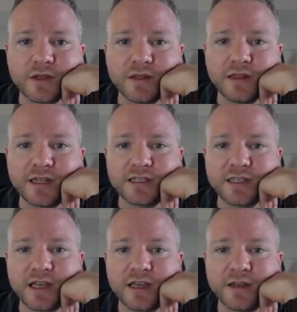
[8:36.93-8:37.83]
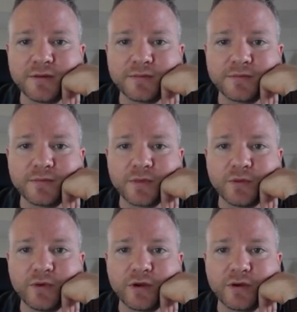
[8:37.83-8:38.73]
Let's say
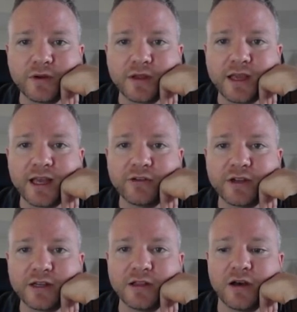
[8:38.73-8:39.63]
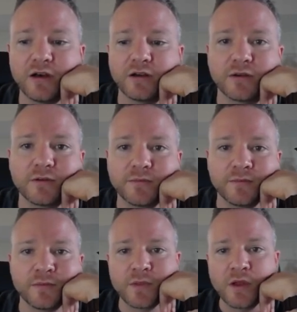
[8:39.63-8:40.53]
we were entering along
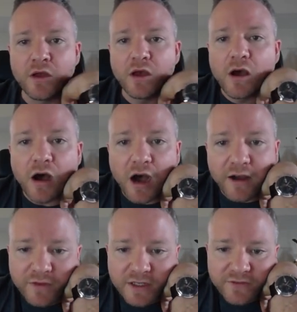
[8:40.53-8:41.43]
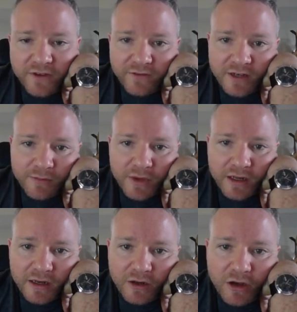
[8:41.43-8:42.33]
off this
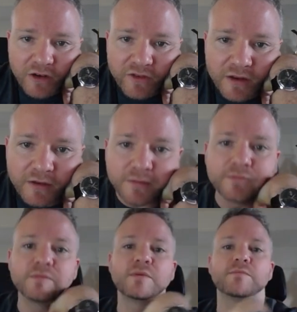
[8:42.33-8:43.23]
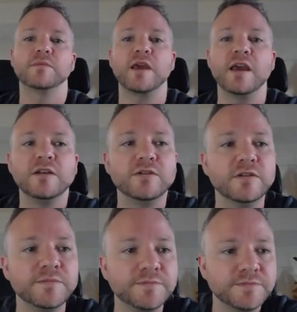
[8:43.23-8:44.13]
15-minute engulfing
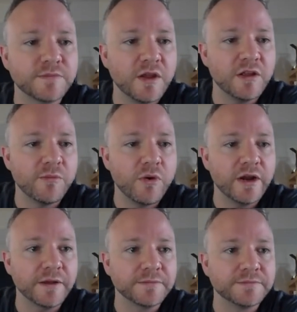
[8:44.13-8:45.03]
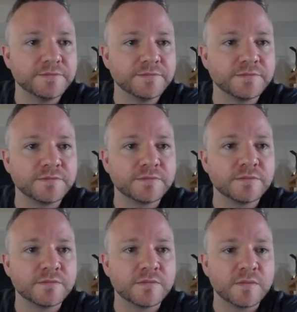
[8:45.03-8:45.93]
candle in the morning.
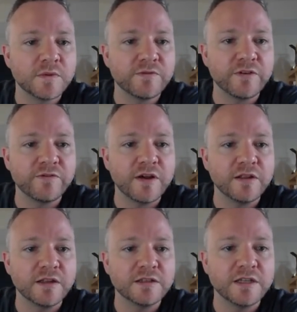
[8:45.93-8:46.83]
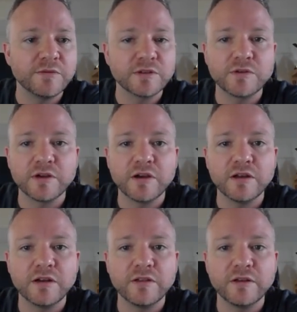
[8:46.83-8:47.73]
For fun, let's see what's going
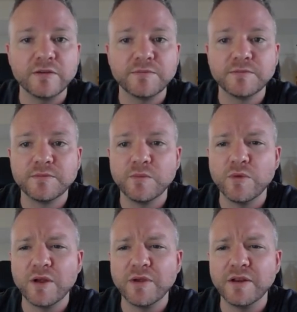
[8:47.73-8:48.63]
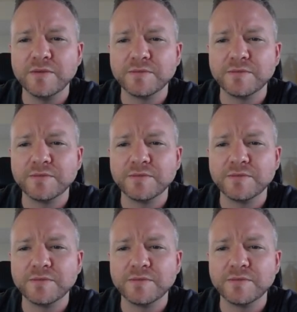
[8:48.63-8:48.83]
on the 1 minute.